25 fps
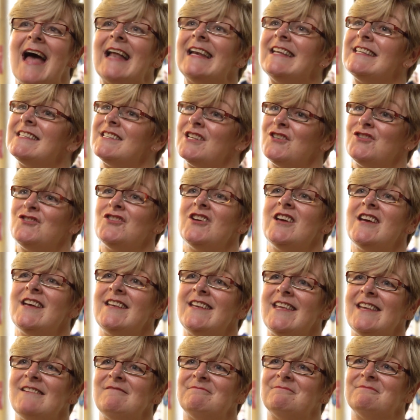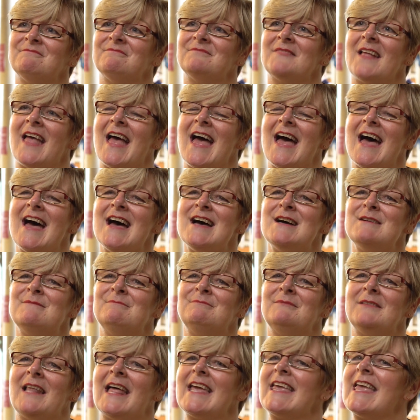it's a journey,
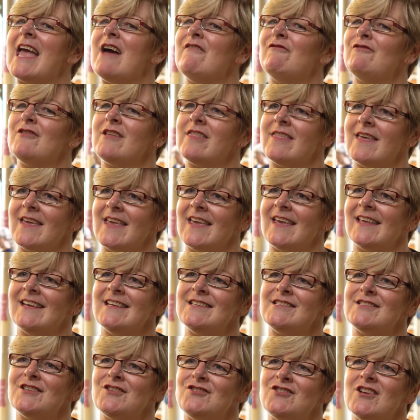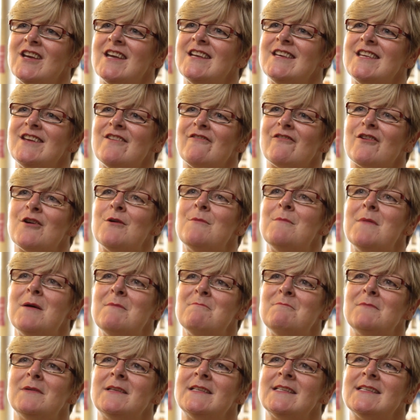like everything, and it's a journey of
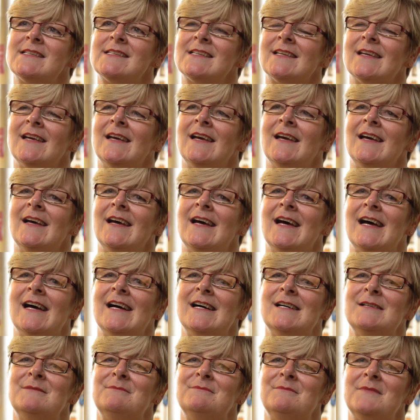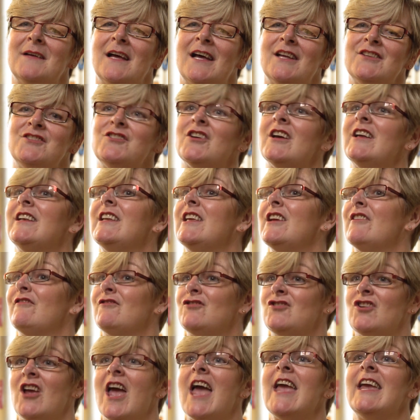commitment, a journey
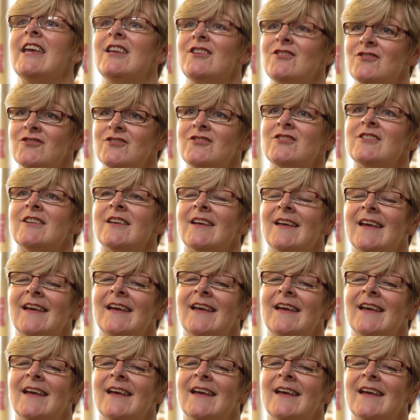of change.